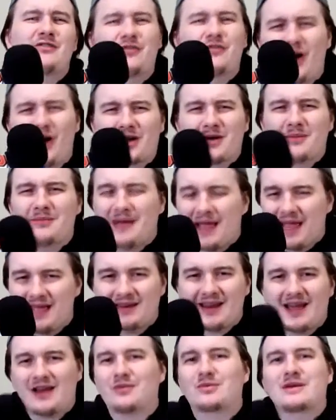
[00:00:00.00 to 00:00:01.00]
Fuck him,
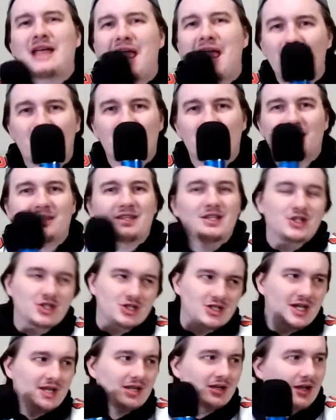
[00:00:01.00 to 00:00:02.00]
man. I don't care about this
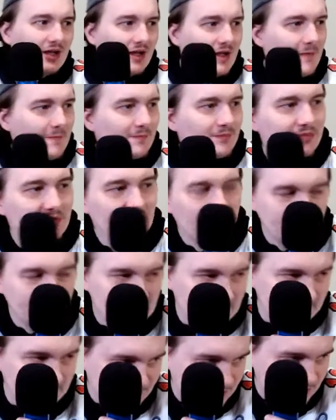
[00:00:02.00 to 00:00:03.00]
shit.
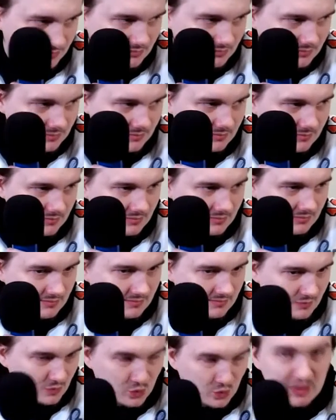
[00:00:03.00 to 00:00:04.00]
Listen.
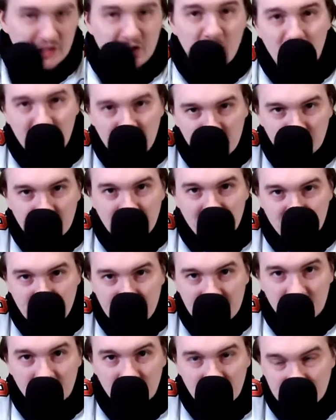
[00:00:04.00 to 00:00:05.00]
Rudy Gobert will never
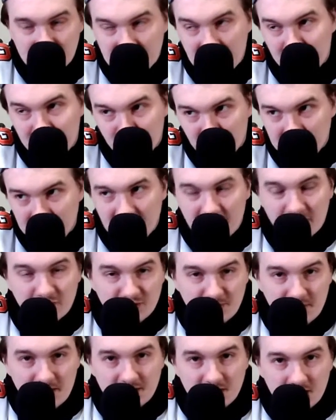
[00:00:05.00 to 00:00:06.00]
make a list after what
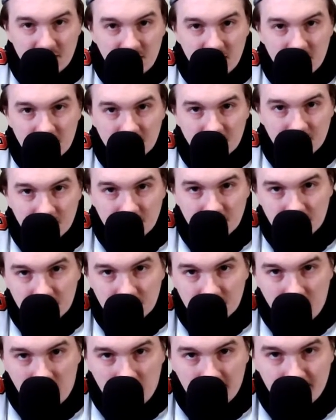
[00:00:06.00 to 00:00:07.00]
Terrence Mann did to him.
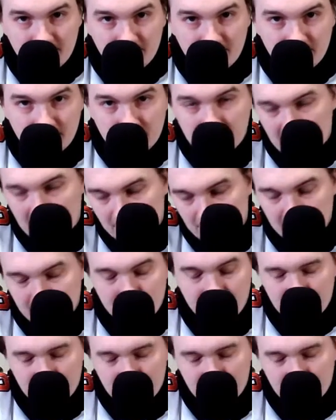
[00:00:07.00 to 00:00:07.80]
Okay? Never.